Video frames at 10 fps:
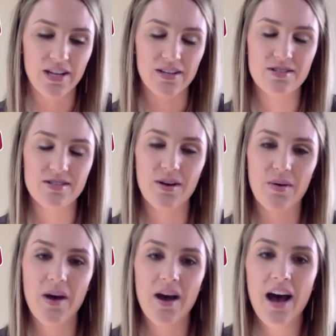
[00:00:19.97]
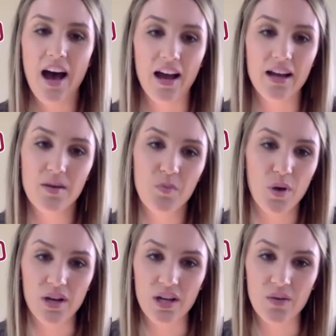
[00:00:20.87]
So I am
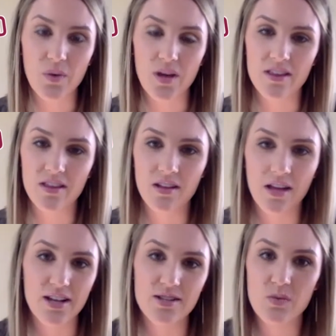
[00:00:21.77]
working with clients